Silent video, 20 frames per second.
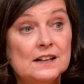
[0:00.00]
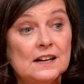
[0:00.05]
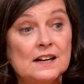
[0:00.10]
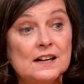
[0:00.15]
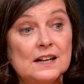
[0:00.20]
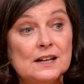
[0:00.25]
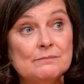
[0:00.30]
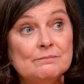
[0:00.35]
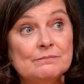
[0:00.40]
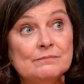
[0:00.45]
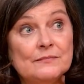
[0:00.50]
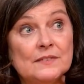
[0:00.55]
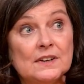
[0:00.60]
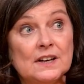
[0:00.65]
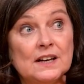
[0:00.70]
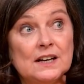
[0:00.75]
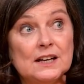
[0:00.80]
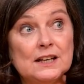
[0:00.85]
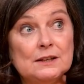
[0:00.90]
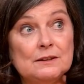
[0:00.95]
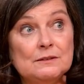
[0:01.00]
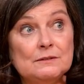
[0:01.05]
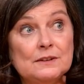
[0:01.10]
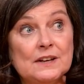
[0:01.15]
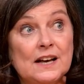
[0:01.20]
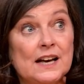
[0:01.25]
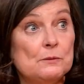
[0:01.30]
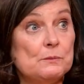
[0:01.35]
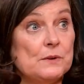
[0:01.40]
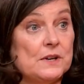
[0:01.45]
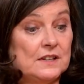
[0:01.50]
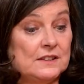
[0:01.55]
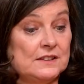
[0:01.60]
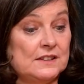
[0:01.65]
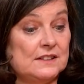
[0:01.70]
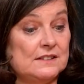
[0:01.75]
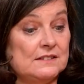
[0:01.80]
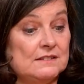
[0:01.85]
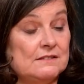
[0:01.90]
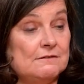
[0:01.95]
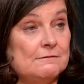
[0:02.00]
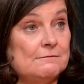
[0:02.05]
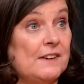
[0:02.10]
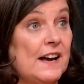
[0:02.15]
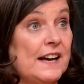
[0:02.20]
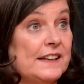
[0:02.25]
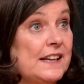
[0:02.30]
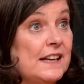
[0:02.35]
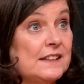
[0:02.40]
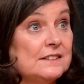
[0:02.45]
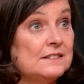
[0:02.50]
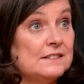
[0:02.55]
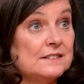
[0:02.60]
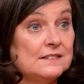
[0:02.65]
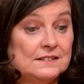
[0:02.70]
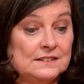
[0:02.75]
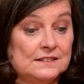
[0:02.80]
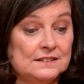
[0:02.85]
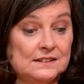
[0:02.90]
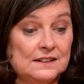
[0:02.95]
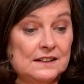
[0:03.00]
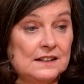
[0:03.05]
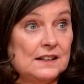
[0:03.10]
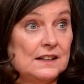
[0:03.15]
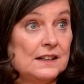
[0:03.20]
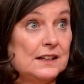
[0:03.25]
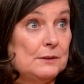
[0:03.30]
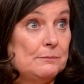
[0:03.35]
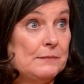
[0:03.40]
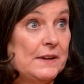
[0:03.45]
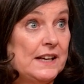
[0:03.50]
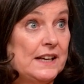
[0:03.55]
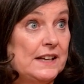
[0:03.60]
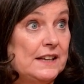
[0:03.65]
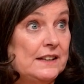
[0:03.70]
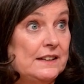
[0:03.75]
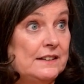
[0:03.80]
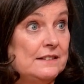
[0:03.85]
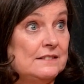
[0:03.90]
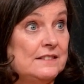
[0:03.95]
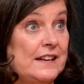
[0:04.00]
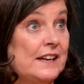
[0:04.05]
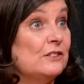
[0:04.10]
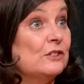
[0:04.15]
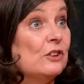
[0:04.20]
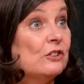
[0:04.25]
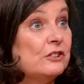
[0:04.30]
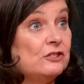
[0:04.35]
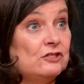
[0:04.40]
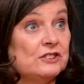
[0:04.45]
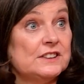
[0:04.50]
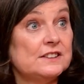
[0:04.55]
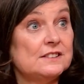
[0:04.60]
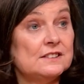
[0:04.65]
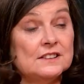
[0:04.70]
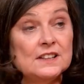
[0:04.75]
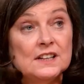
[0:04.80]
I work in finance. I'm a technologist.